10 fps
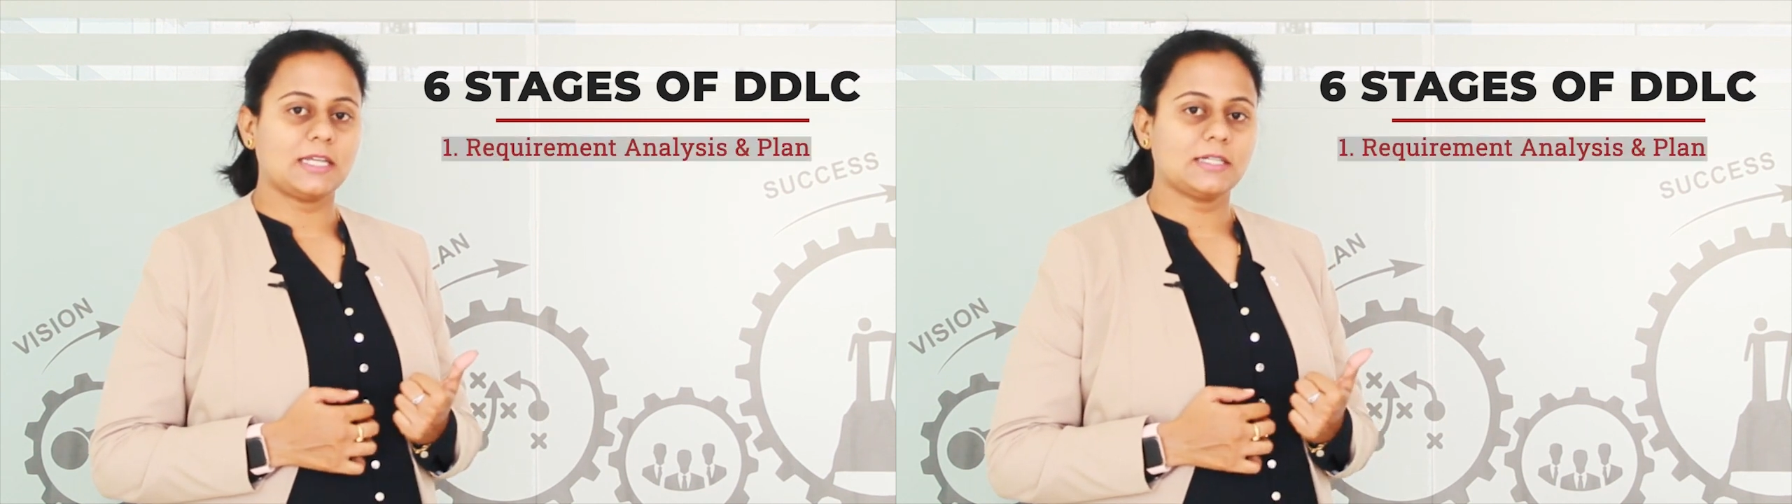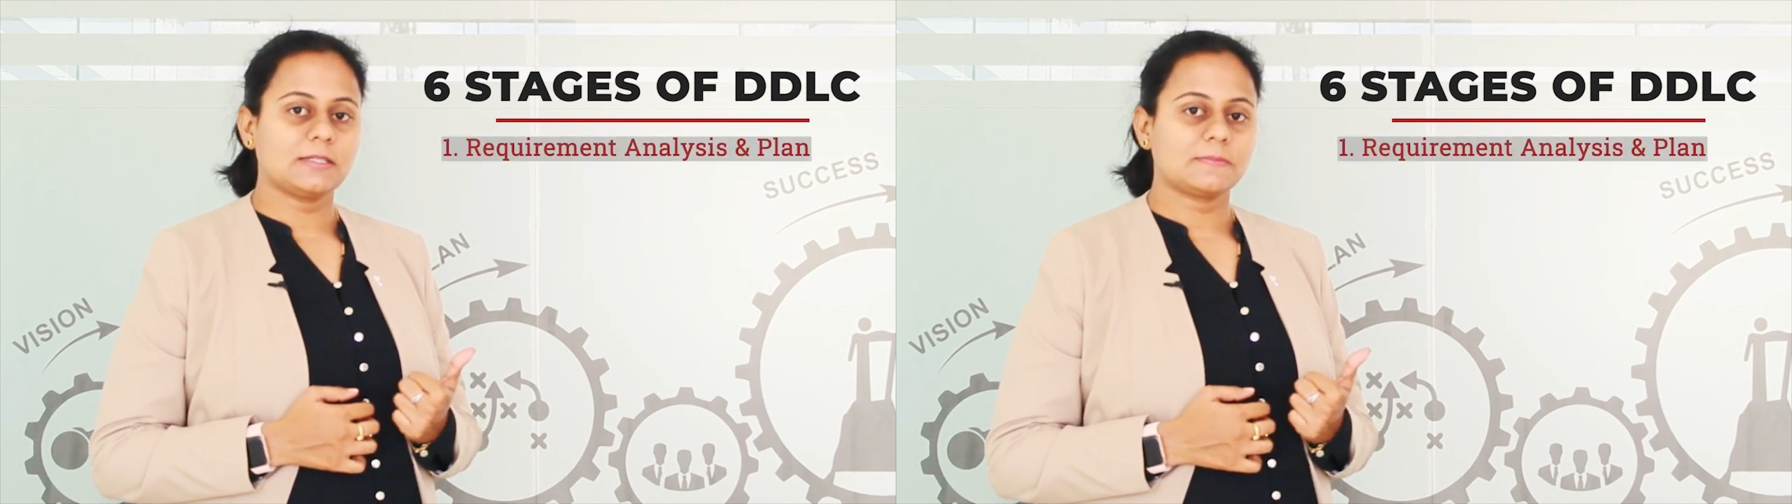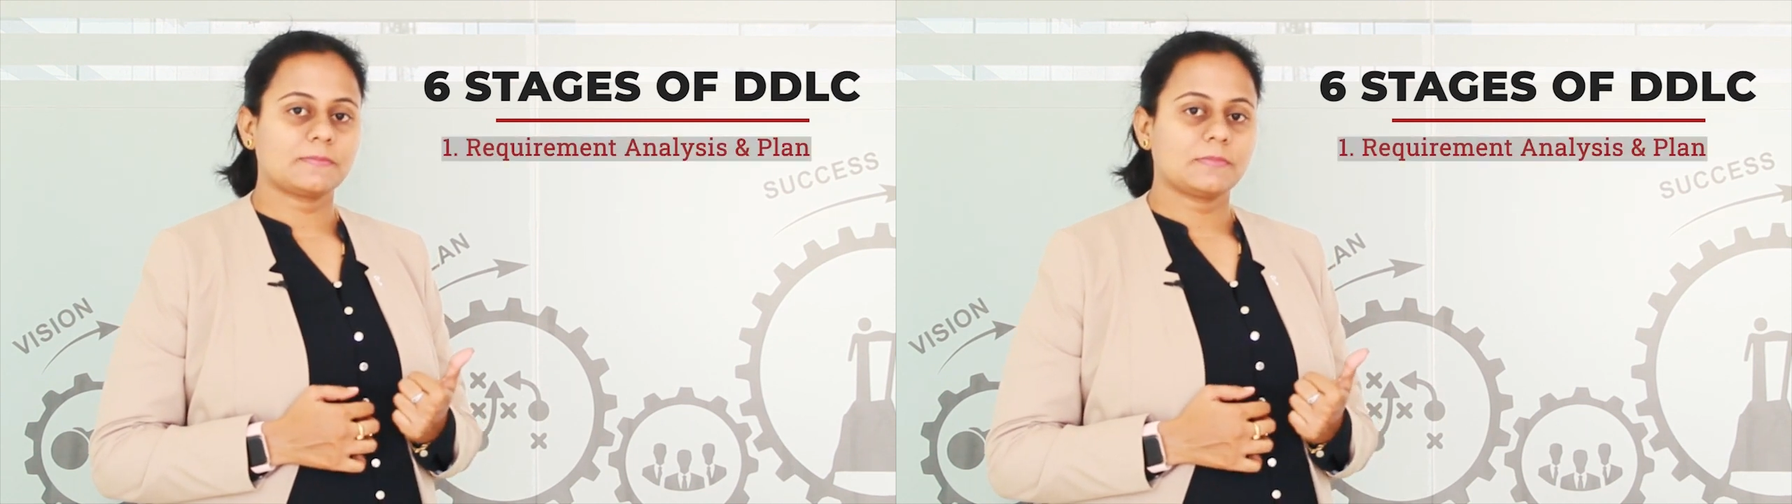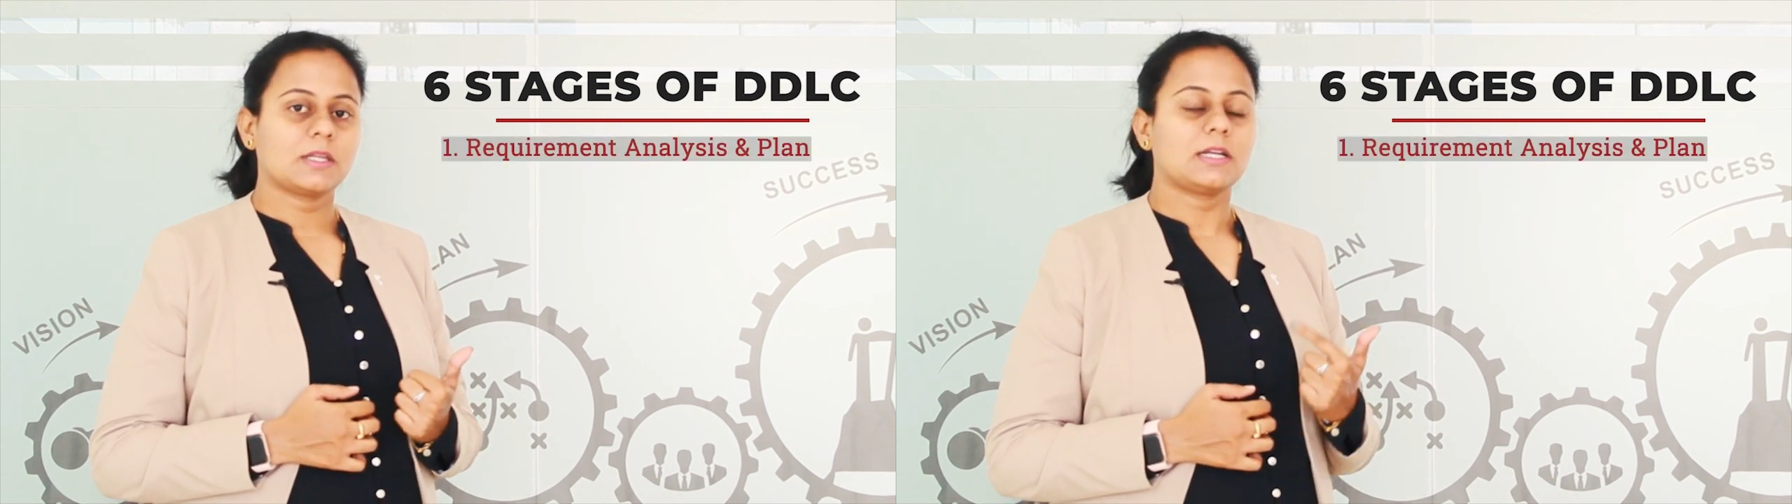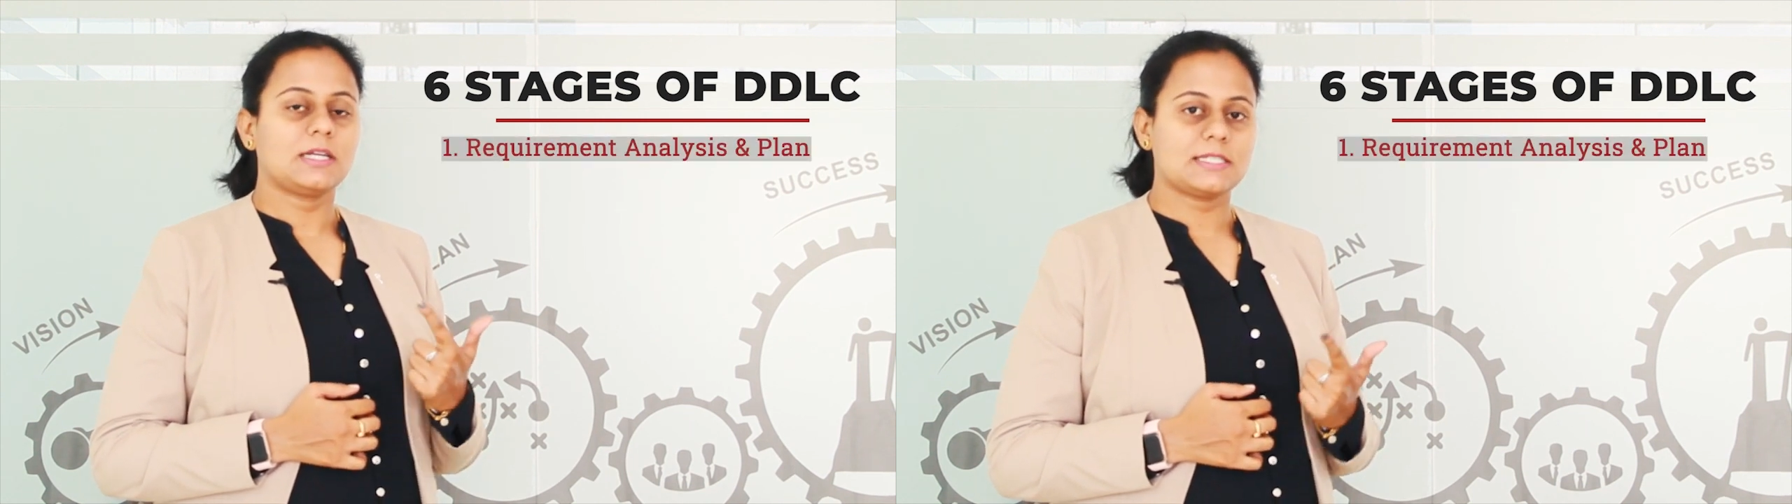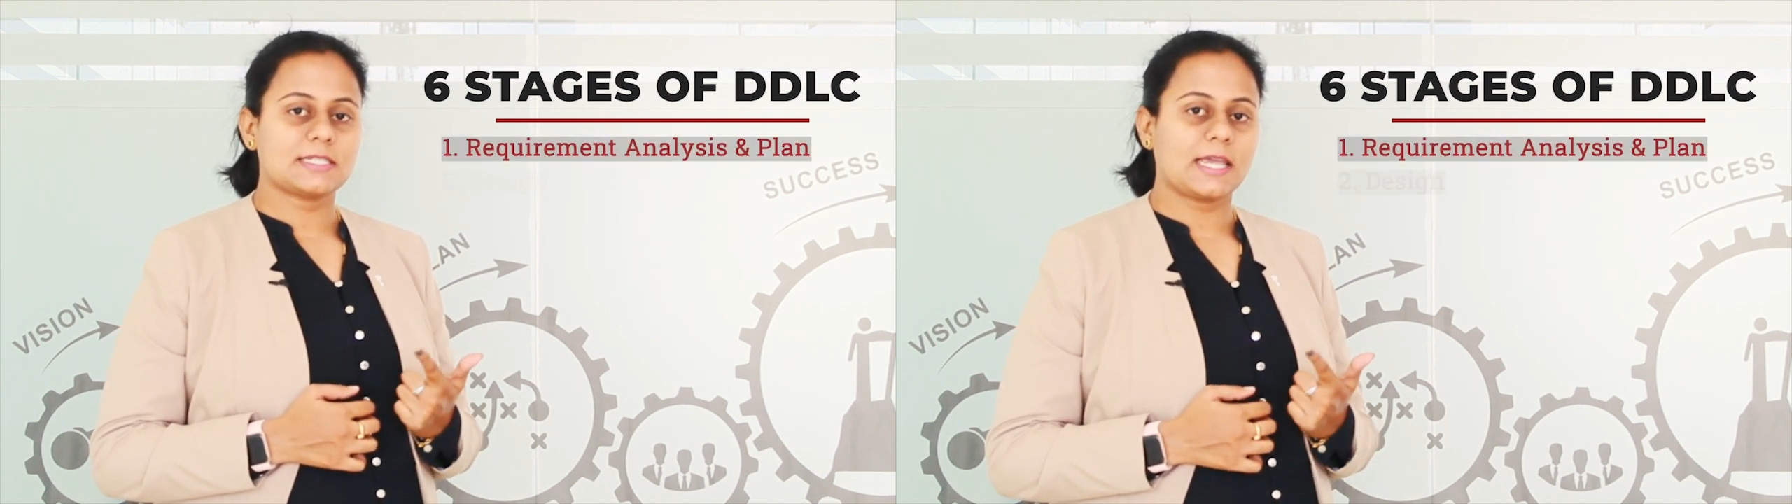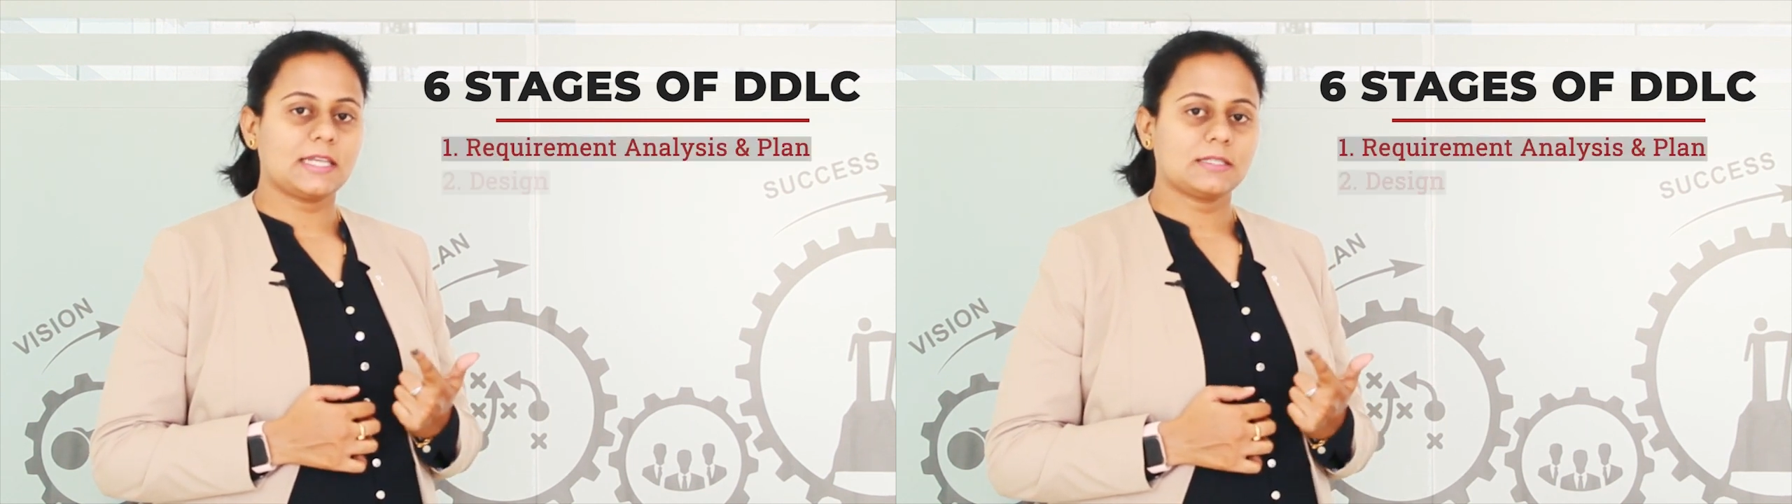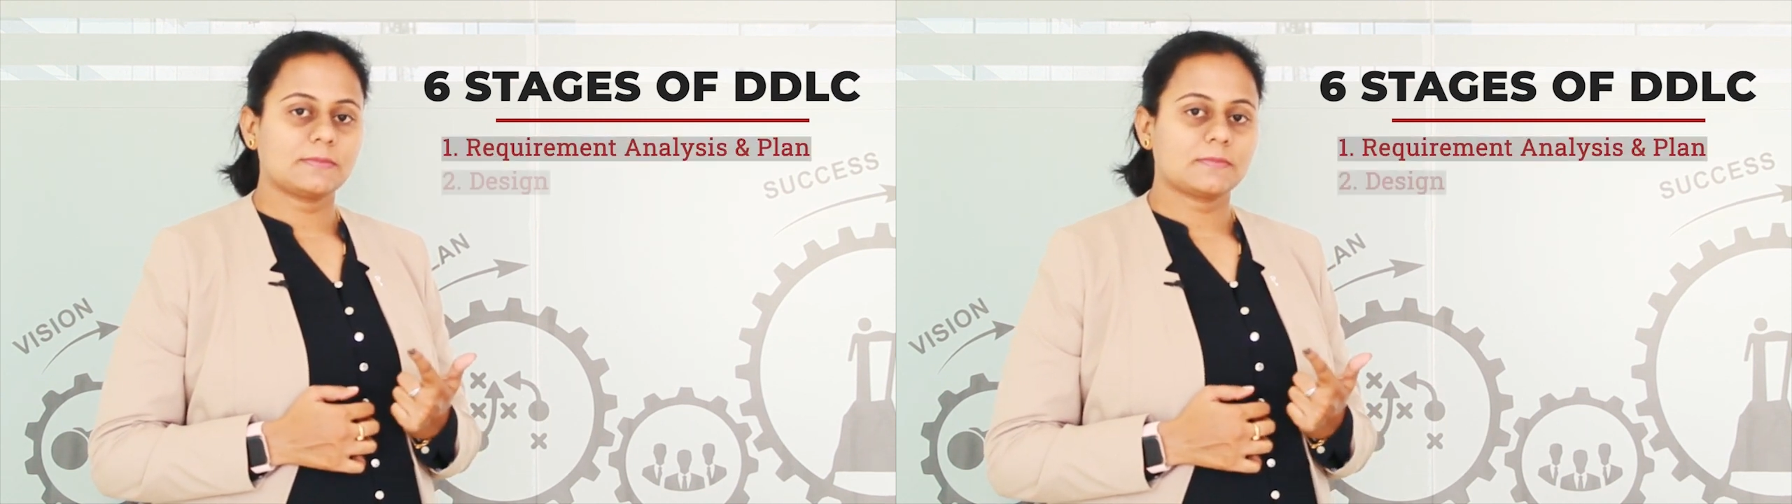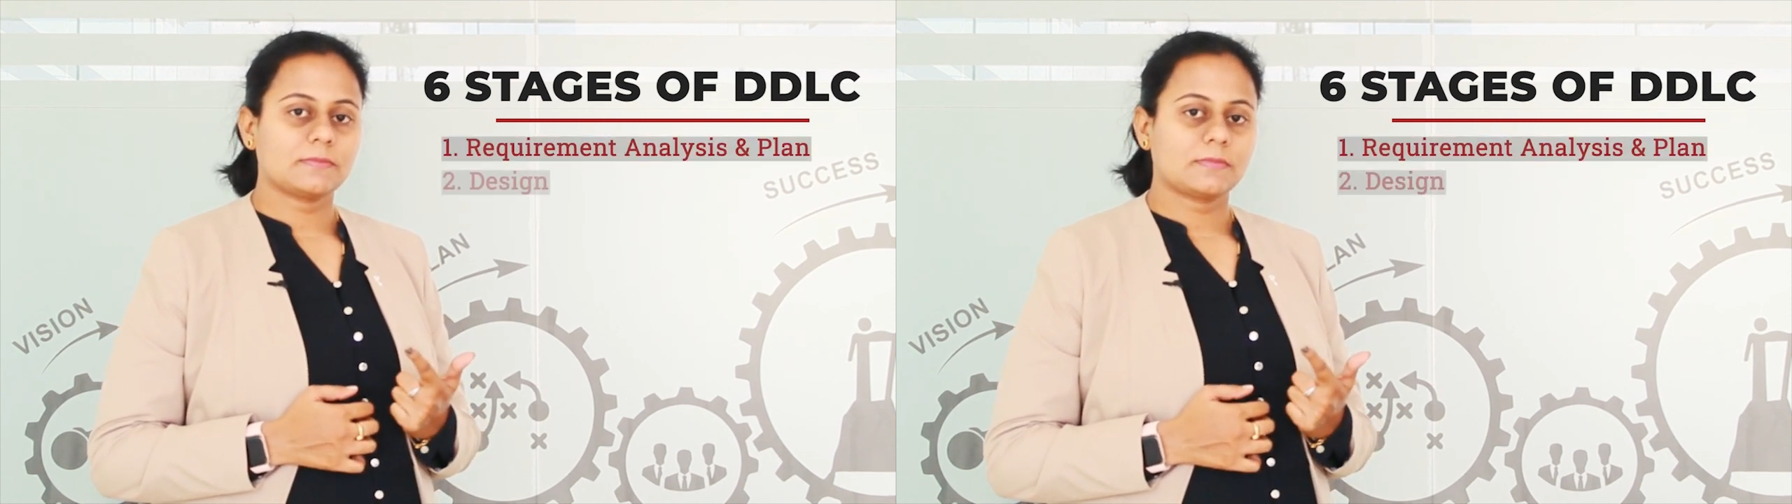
and planning, design,